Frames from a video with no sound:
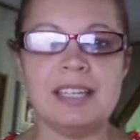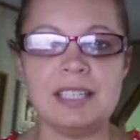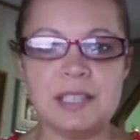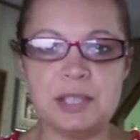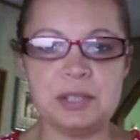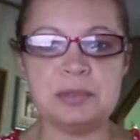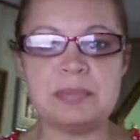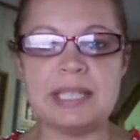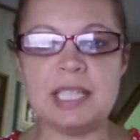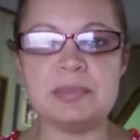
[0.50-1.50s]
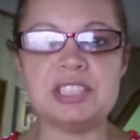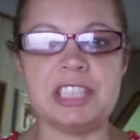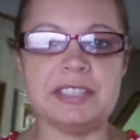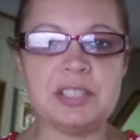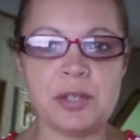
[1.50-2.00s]
Hello, my name is
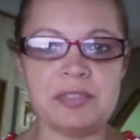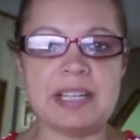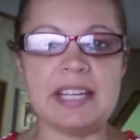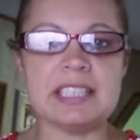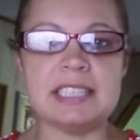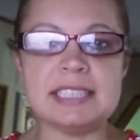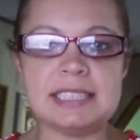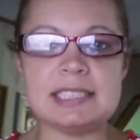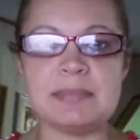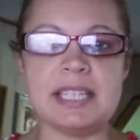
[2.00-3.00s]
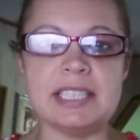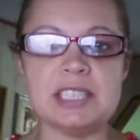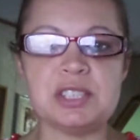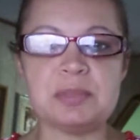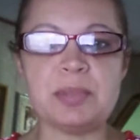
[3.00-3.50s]
Sherry Harvat, and this is my
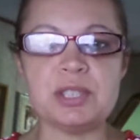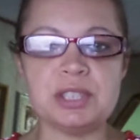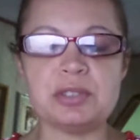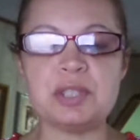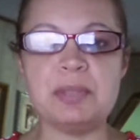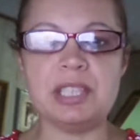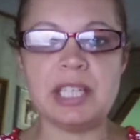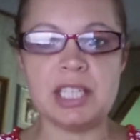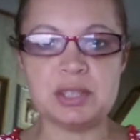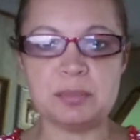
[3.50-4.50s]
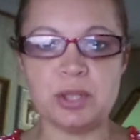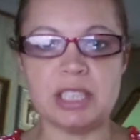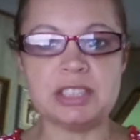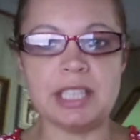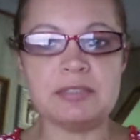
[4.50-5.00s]
interpersonal communication
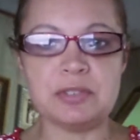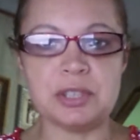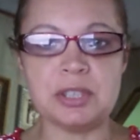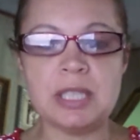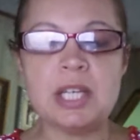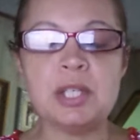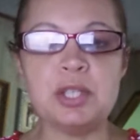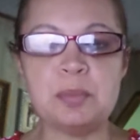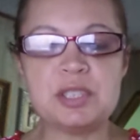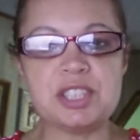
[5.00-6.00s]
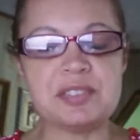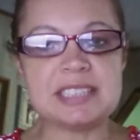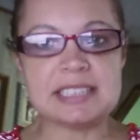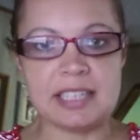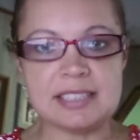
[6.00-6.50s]
project for Human
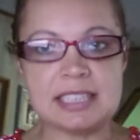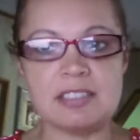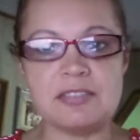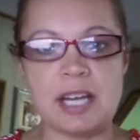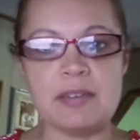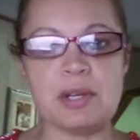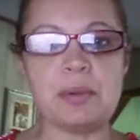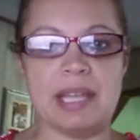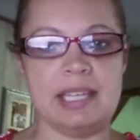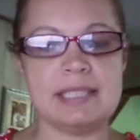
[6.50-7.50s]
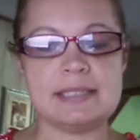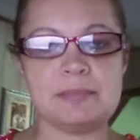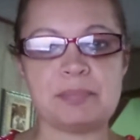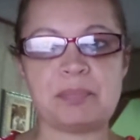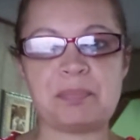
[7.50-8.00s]
Services Counseling 508.
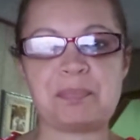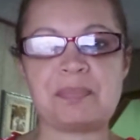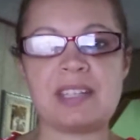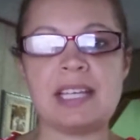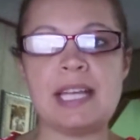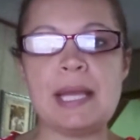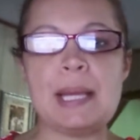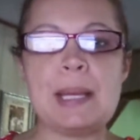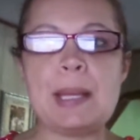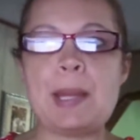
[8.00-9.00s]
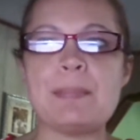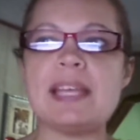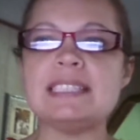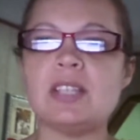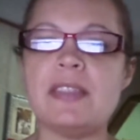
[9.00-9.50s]

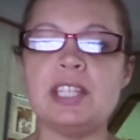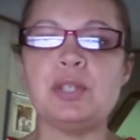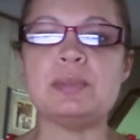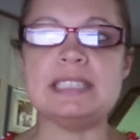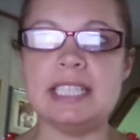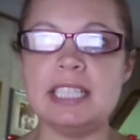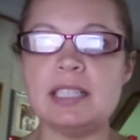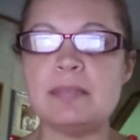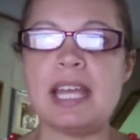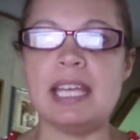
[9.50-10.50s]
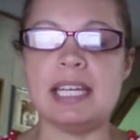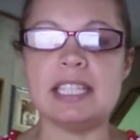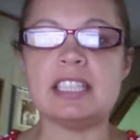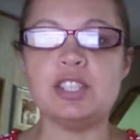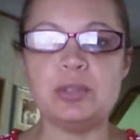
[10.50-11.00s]
Based on the Quindium
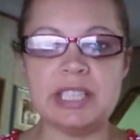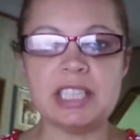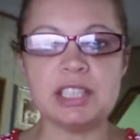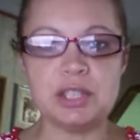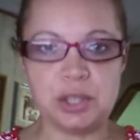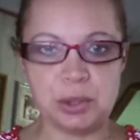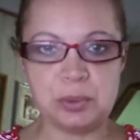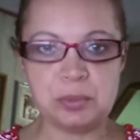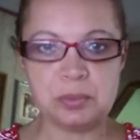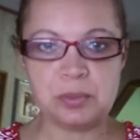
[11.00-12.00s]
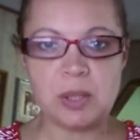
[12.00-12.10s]
and Uniquely You